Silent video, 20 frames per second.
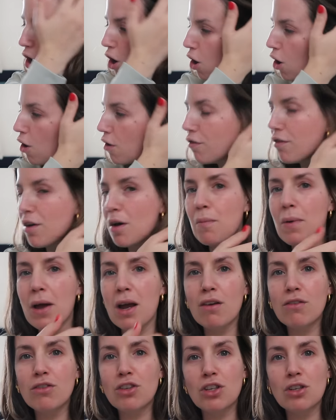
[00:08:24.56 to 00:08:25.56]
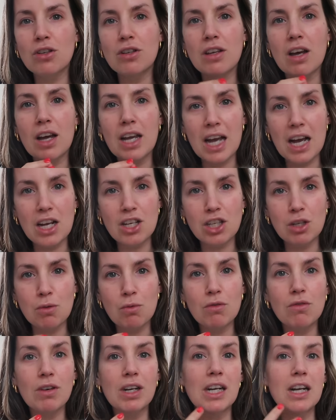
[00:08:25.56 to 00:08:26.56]
of a pair of shoes that I actually
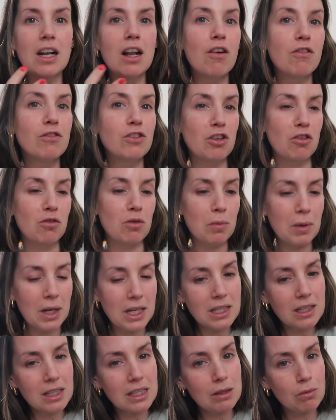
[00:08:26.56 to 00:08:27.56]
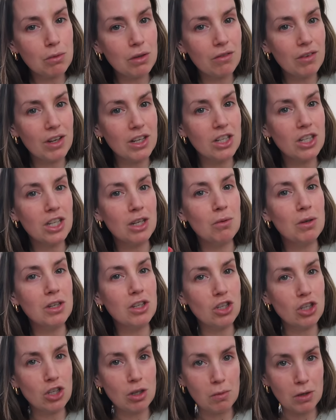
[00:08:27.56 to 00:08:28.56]
would really love to replace these with eventually,
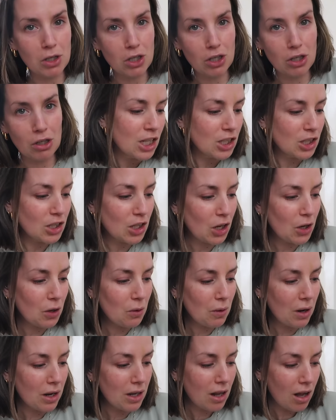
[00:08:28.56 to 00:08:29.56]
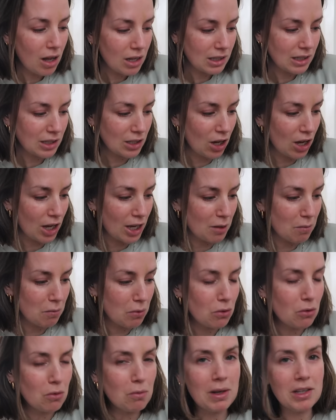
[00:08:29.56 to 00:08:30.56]
which are Jimmy Choo. So last night
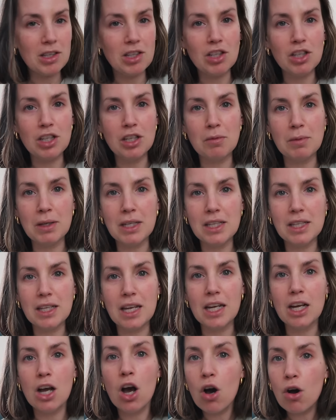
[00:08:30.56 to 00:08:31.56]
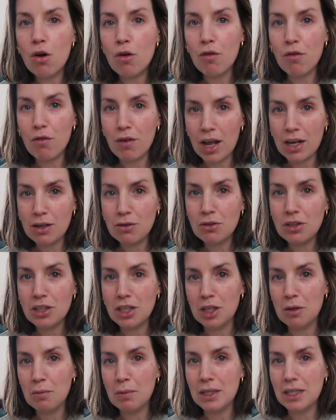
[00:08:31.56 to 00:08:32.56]
Paul messages me saying, oh, Flannels are
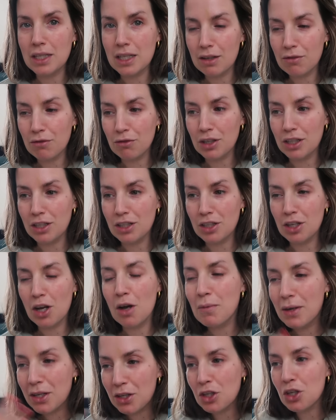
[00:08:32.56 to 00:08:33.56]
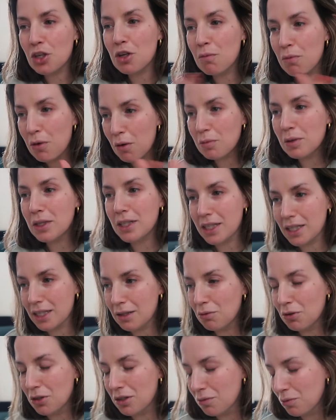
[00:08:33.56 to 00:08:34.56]
going to be delivering to, I mean you can probably see
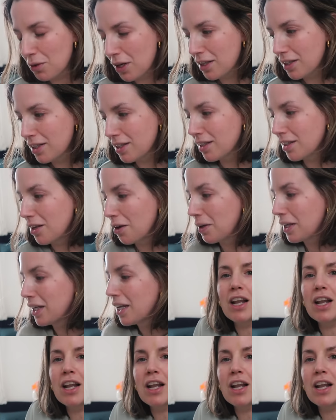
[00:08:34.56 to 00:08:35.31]
what where this is going.